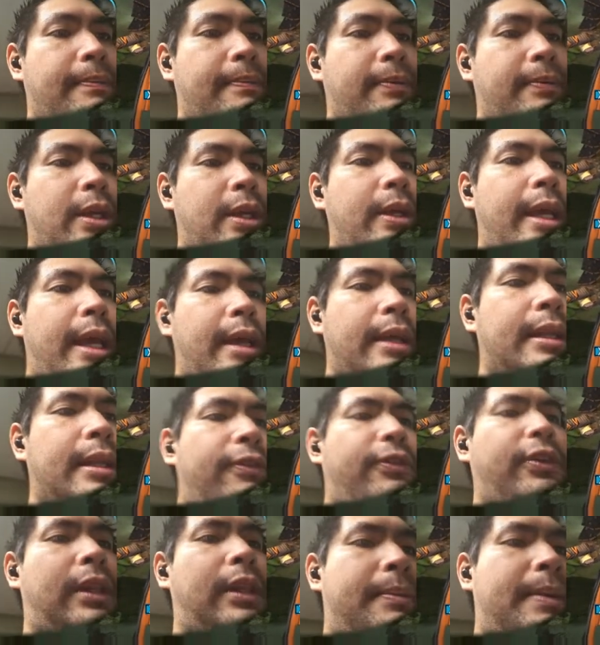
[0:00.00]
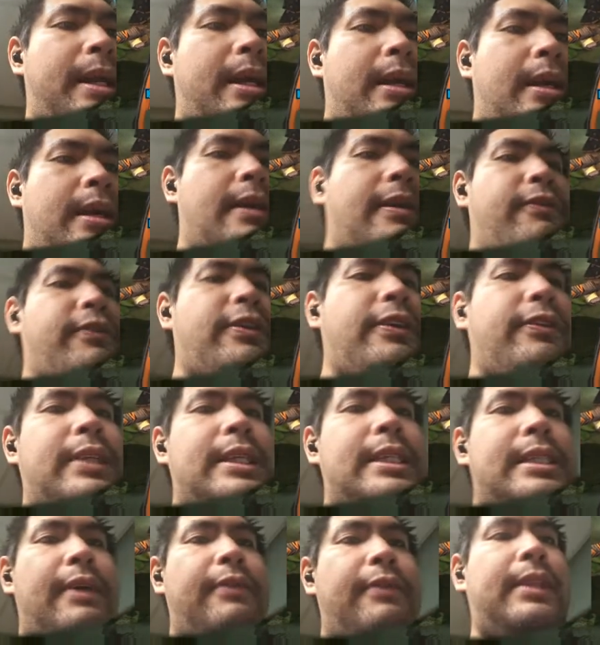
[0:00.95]
Oh yeah, definitely better.
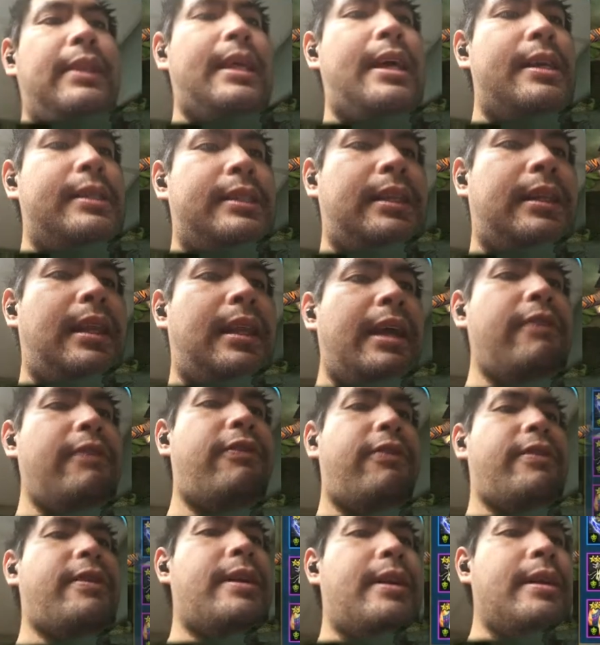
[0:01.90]
57,000 life.